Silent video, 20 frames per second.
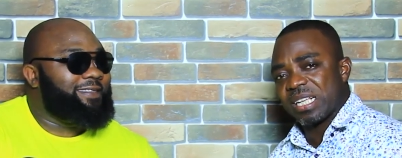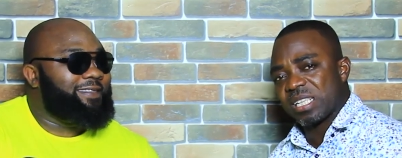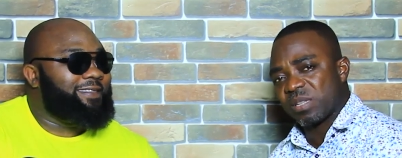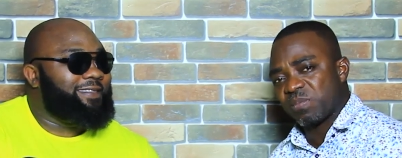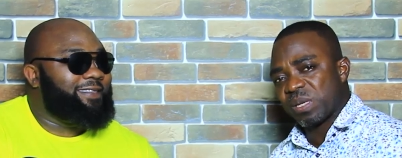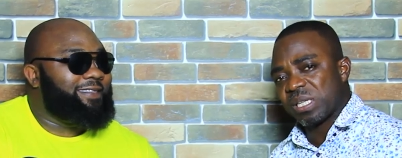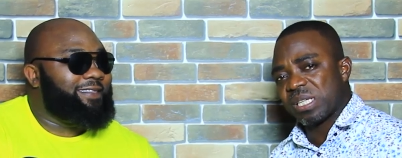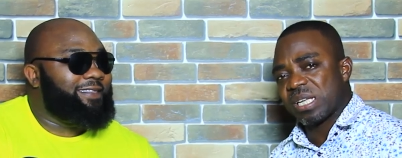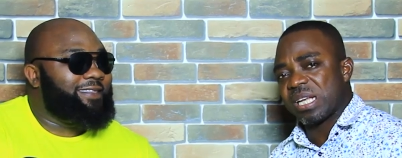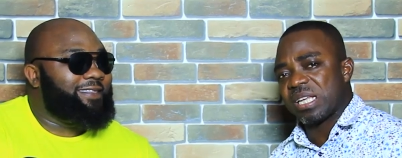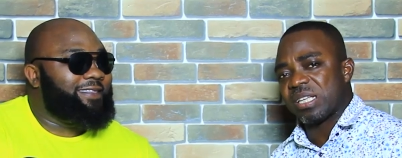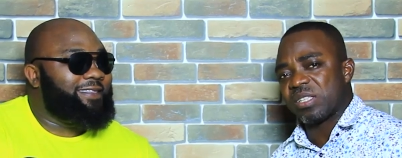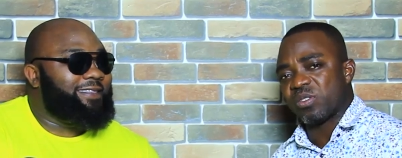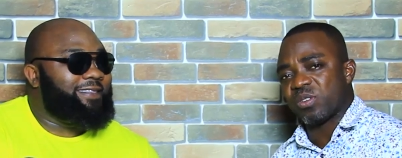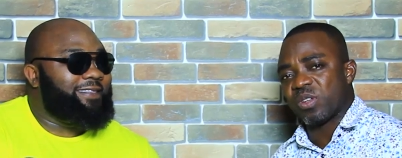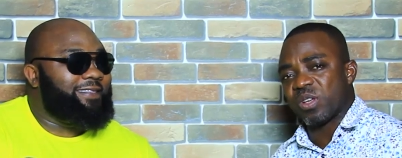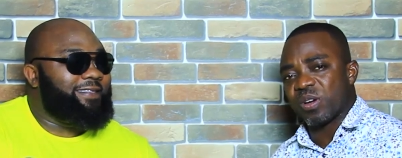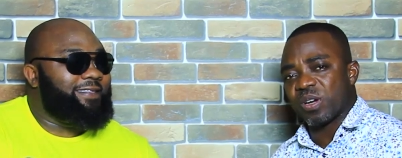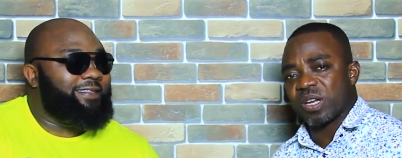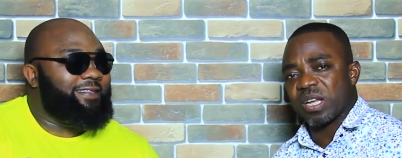Speaker 1: especially to
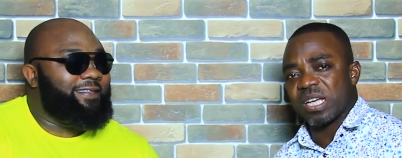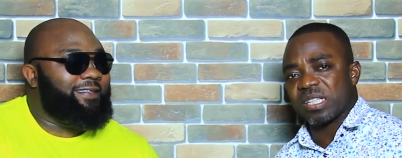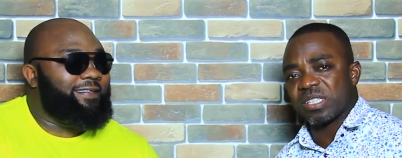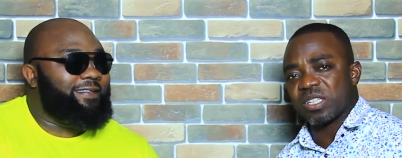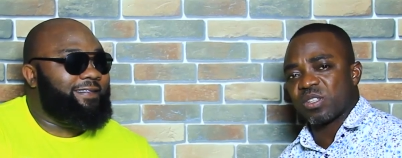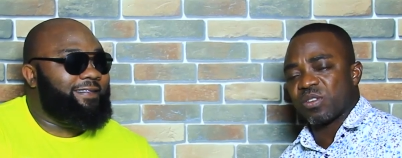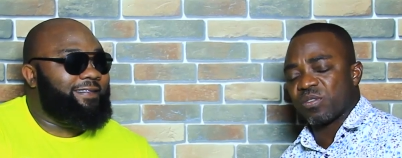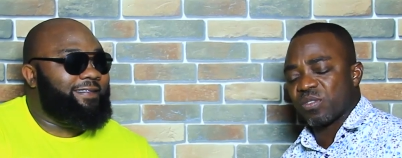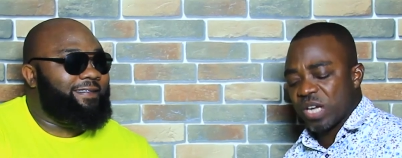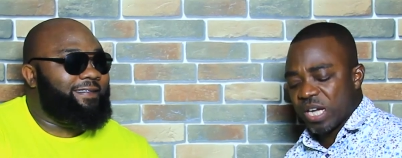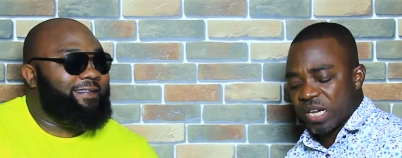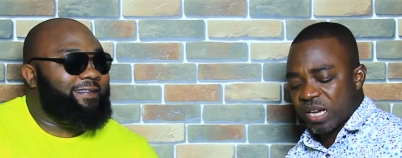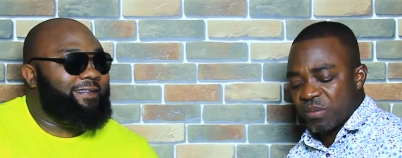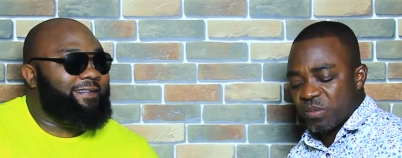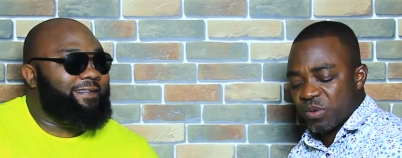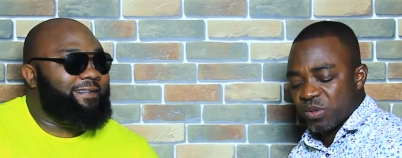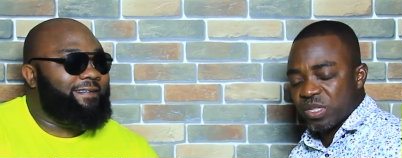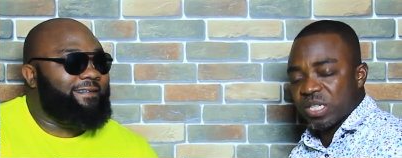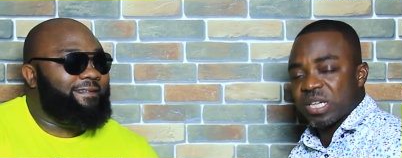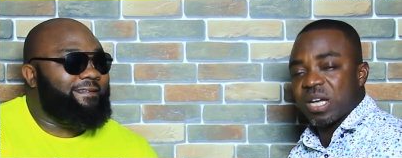the organizers of Ghana
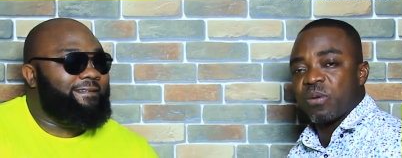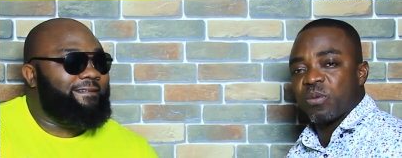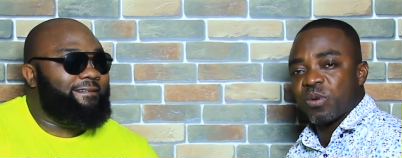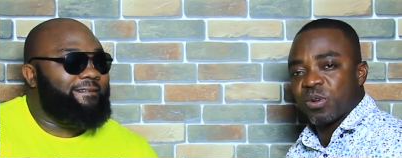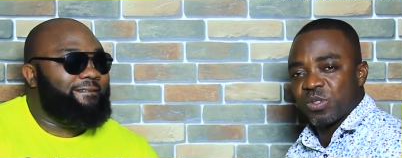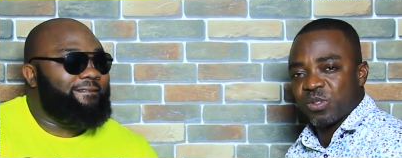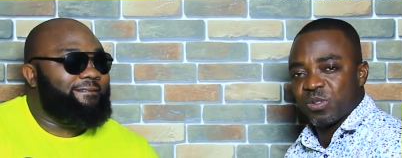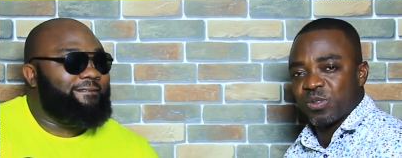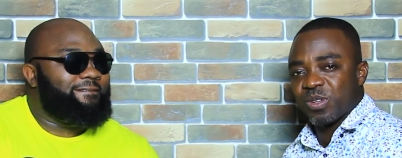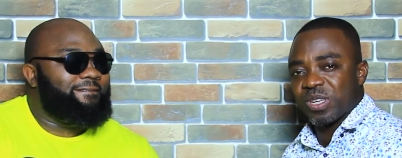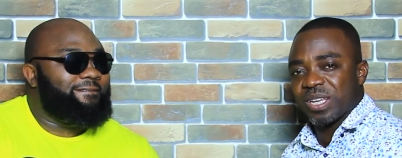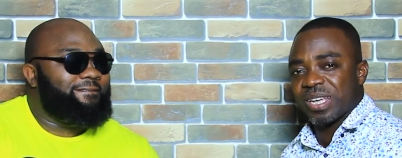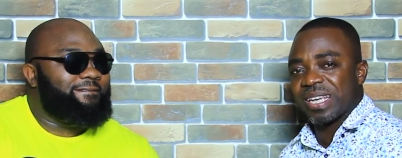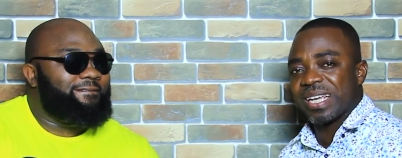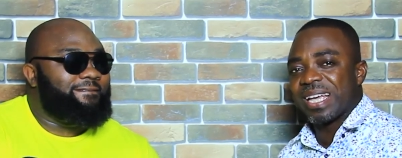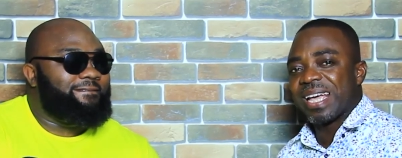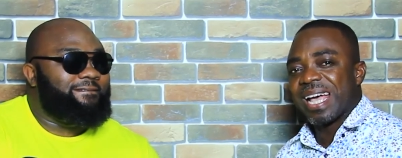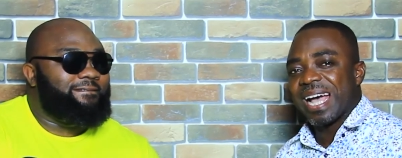Music Awards UK,